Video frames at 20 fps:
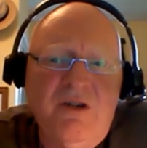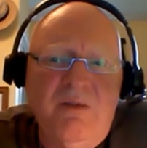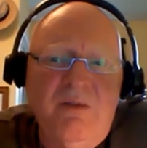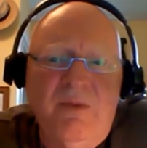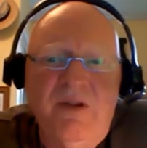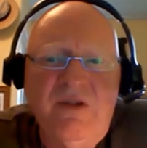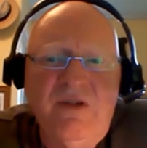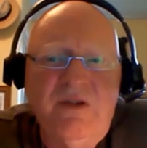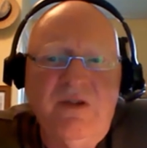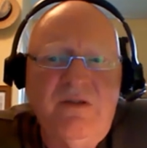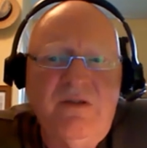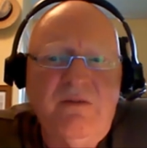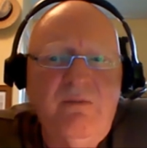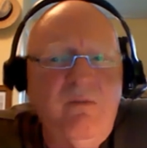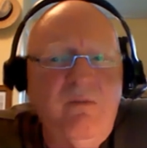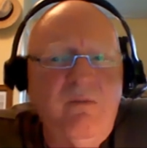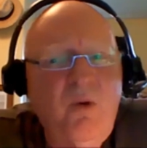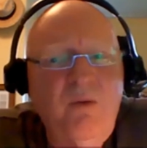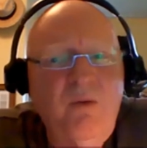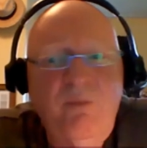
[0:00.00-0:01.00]
is
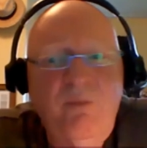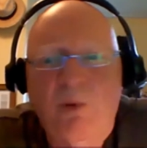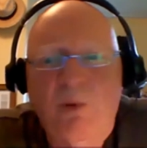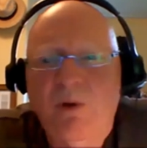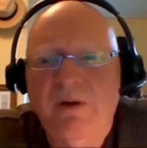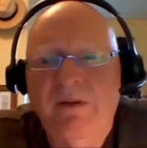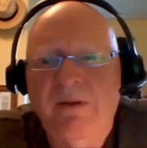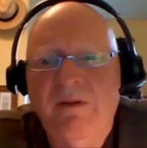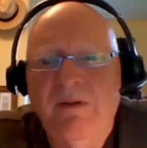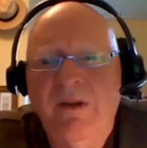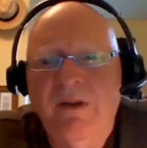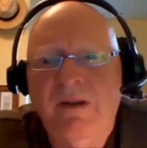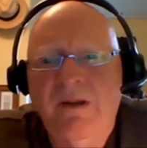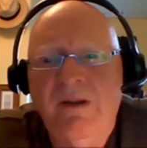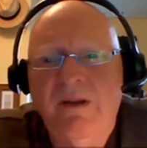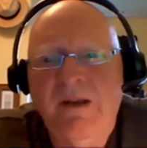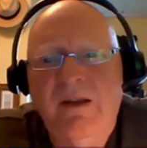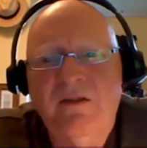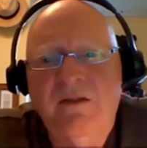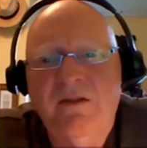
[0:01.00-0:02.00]
more important than
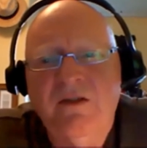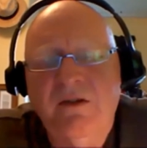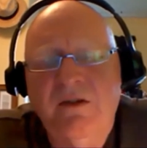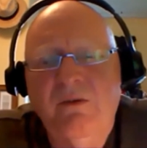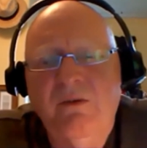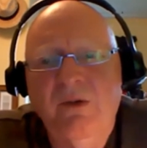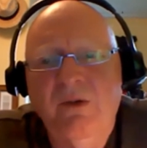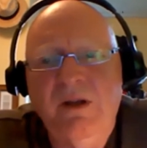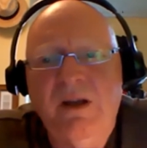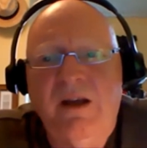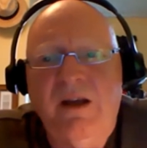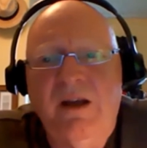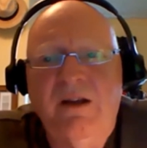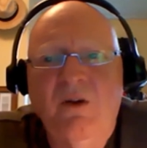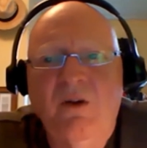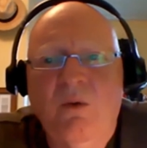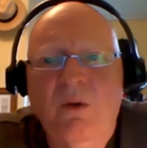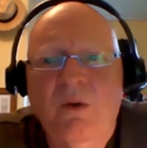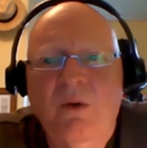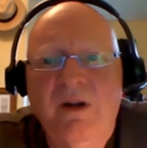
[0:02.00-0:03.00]
that. So you really got to
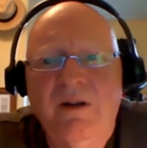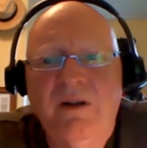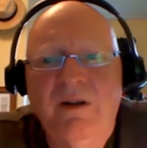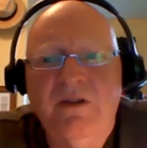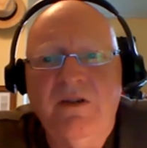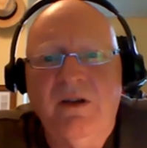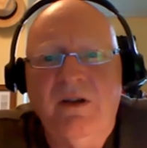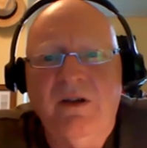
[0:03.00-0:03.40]
know what it is that you